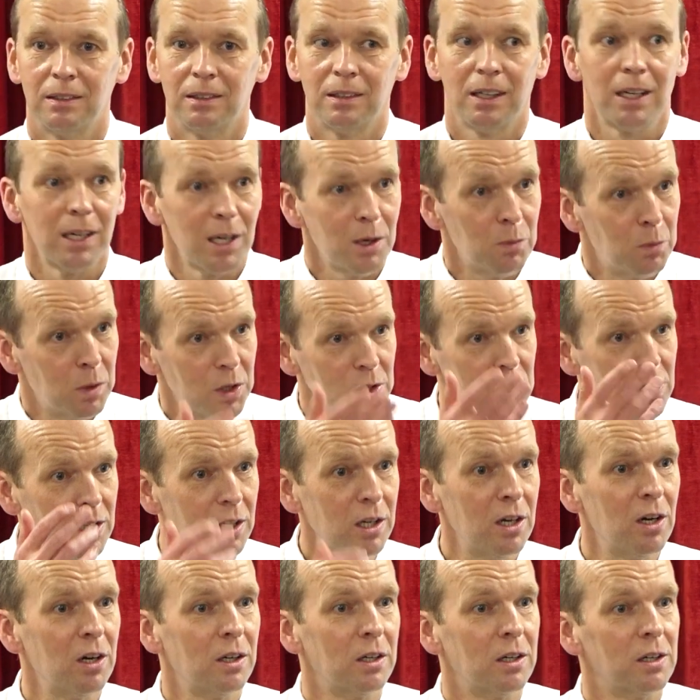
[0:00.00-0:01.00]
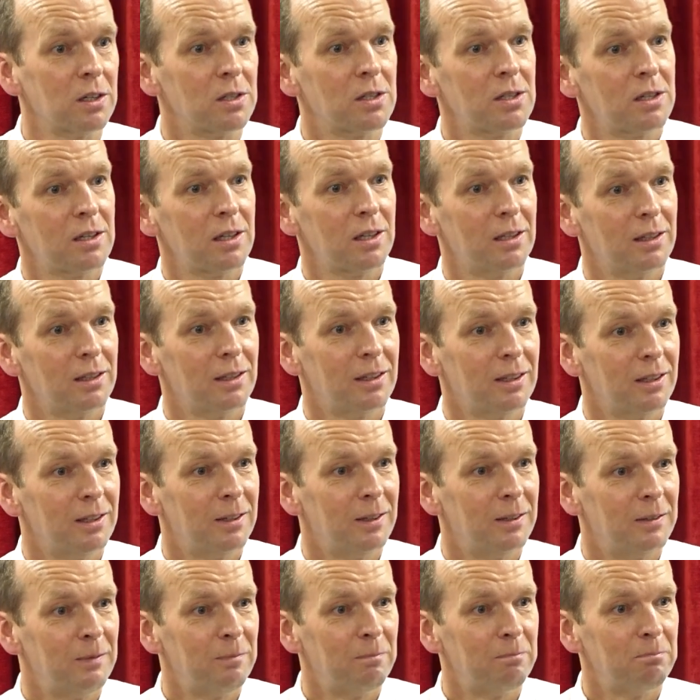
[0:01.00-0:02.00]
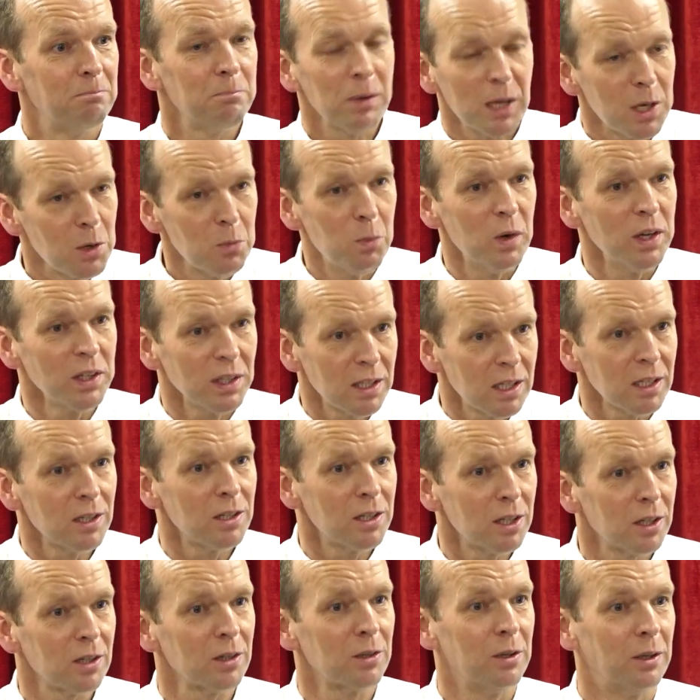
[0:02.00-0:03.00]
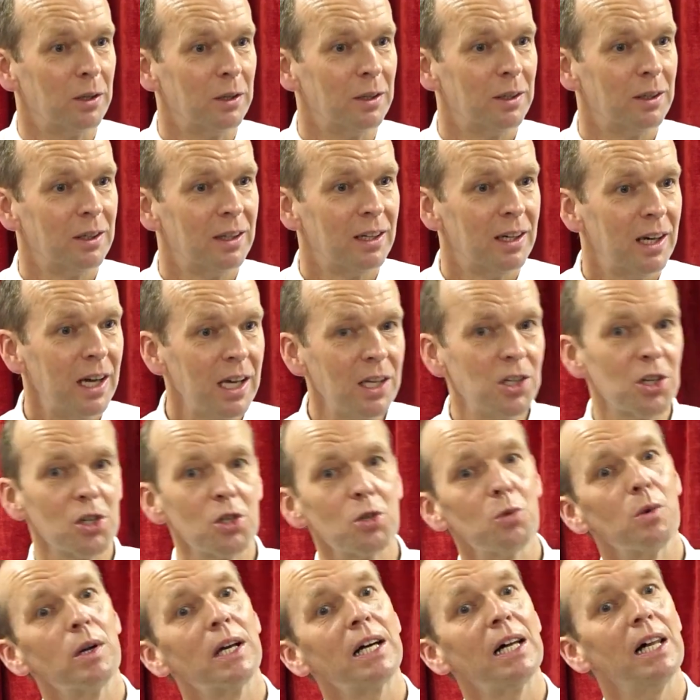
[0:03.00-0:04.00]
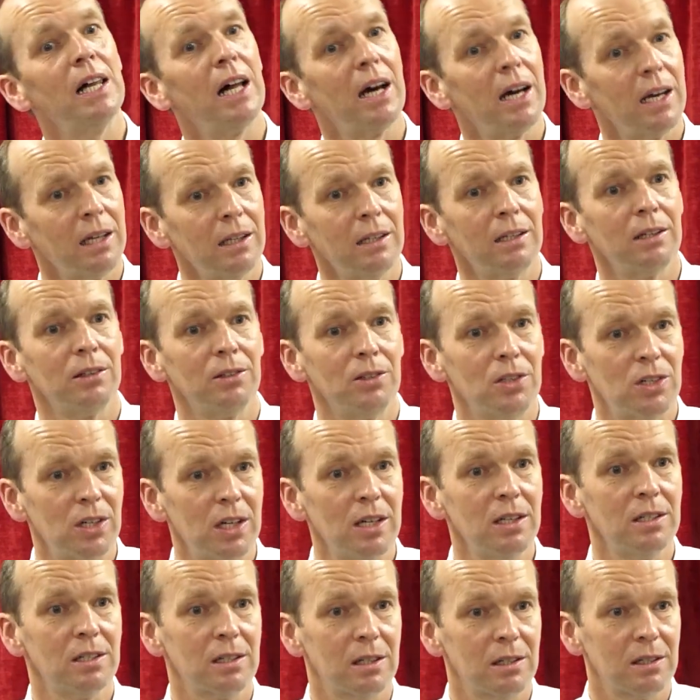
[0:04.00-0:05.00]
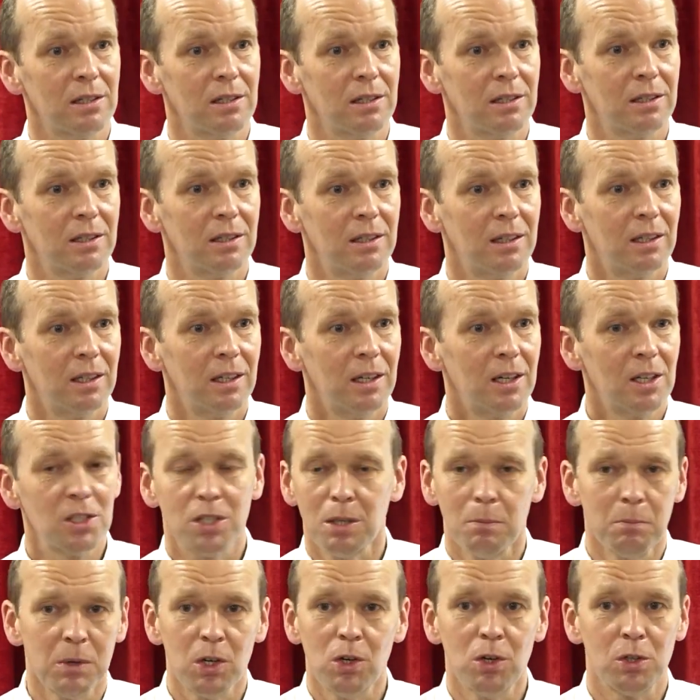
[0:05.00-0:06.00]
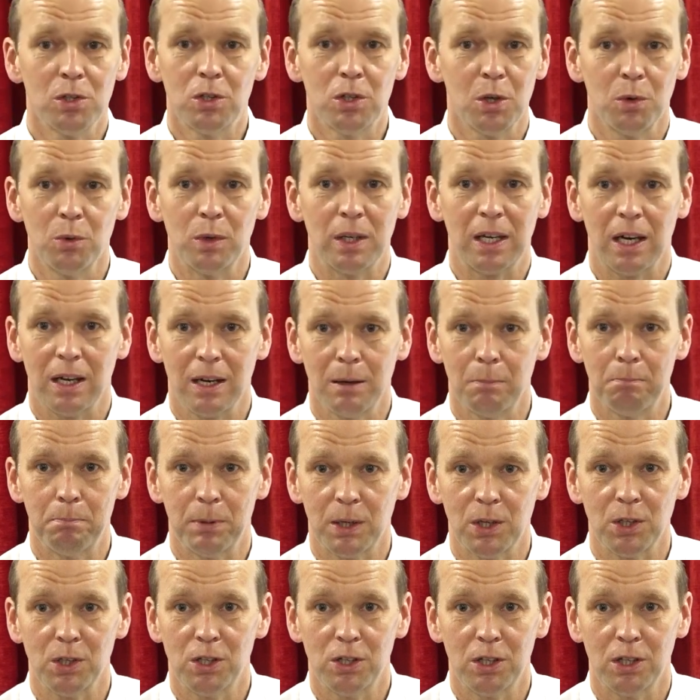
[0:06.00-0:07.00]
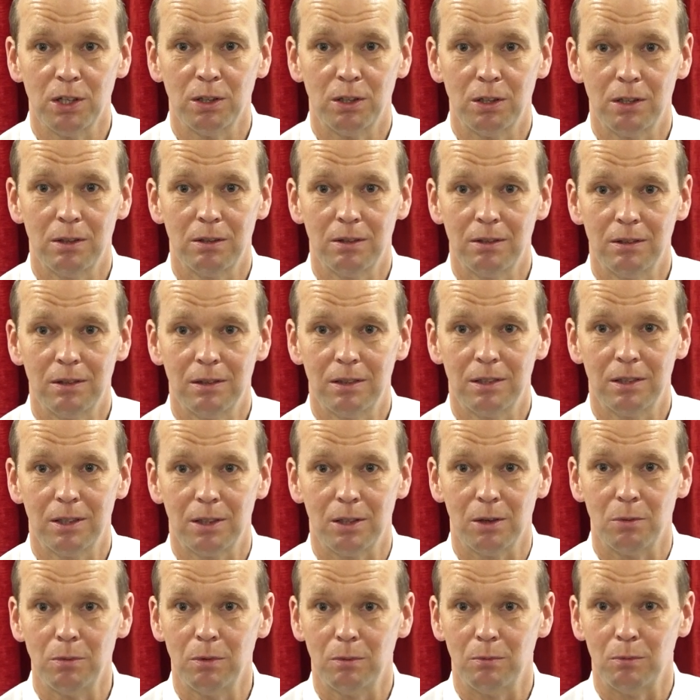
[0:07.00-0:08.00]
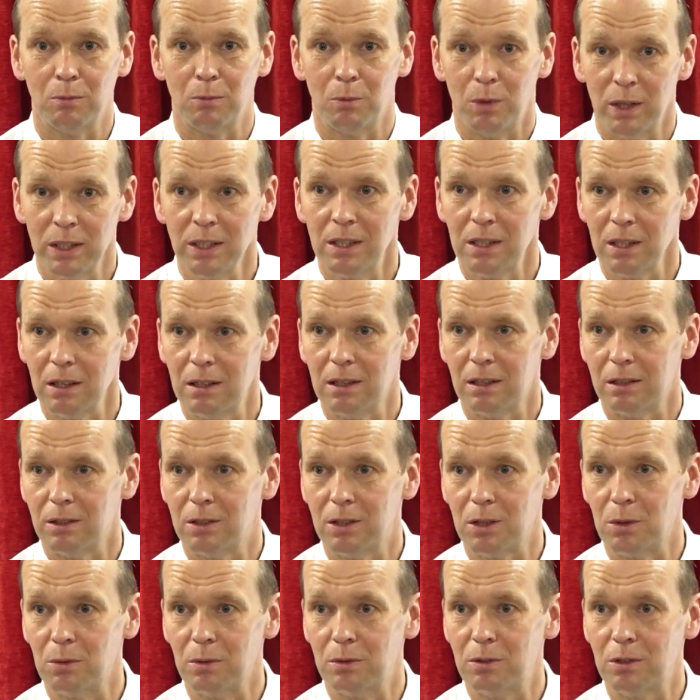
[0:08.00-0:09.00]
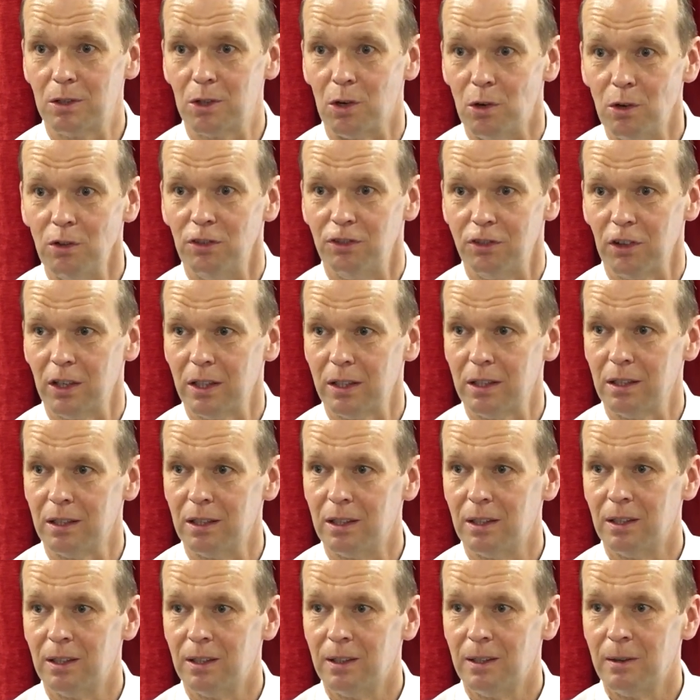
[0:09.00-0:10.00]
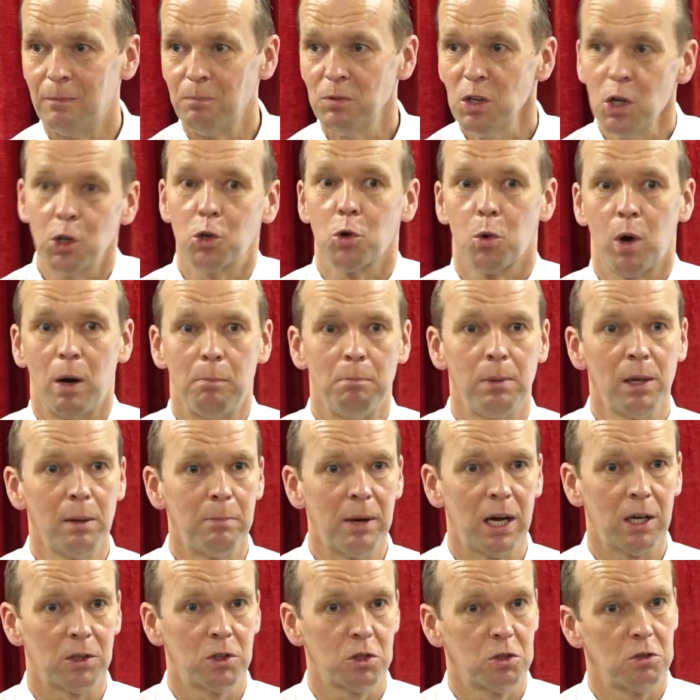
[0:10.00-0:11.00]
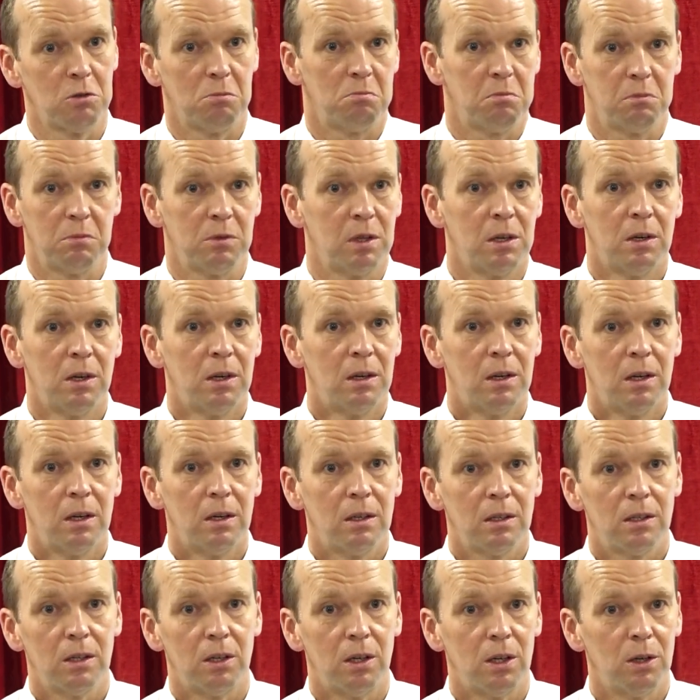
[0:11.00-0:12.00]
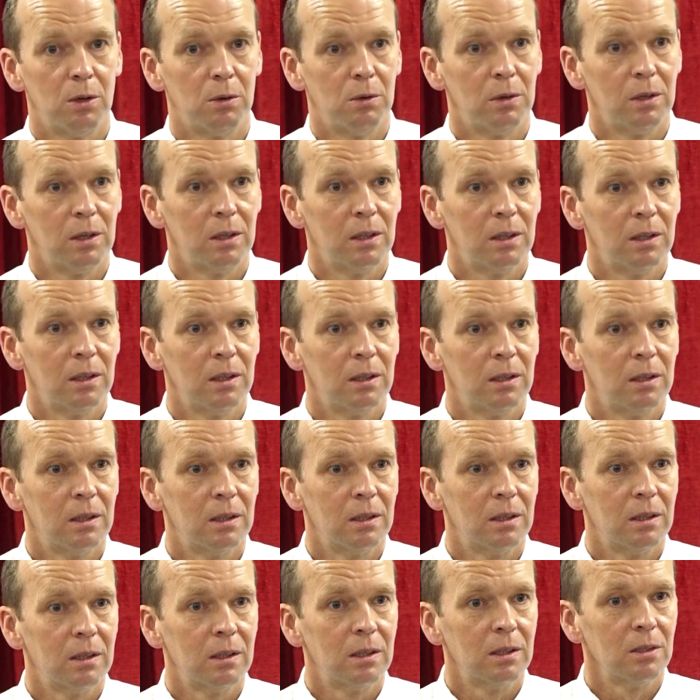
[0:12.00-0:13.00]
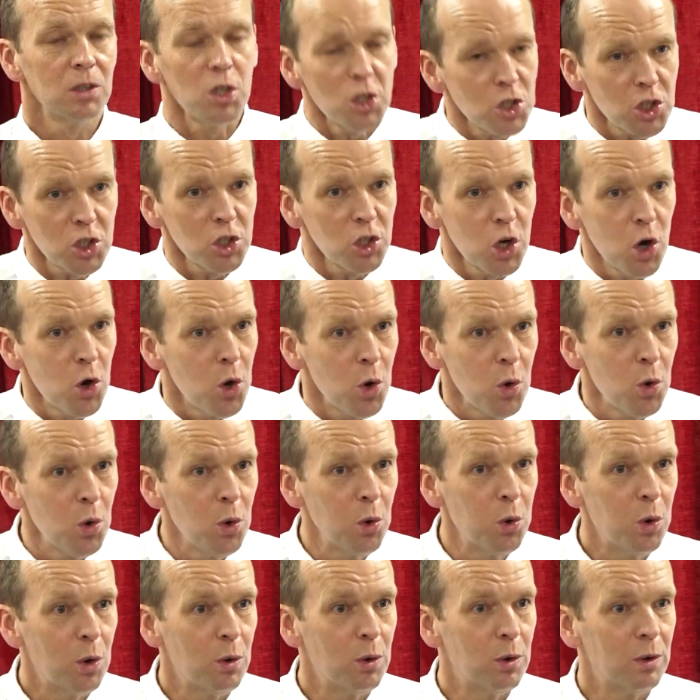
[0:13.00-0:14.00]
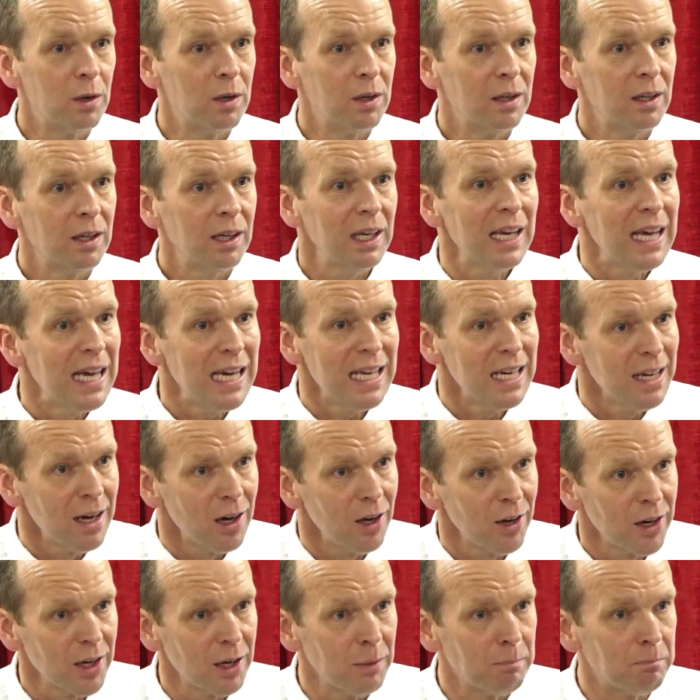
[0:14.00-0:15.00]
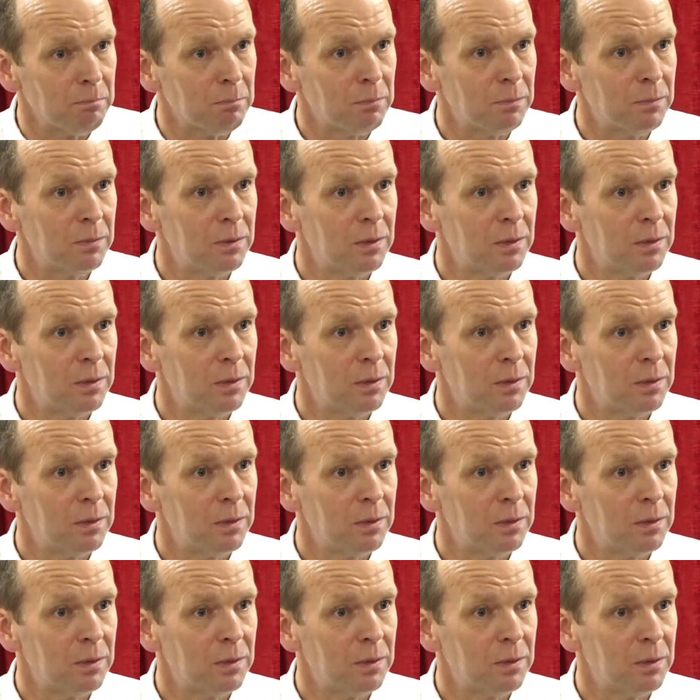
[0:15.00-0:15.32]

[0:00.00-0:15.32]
And he was the youngest. But he wanted to. He just reclined on Jesus. Some of you don't get it because you don't want it or don't go for it. You grumble about it, you know. Just go, lean on Him.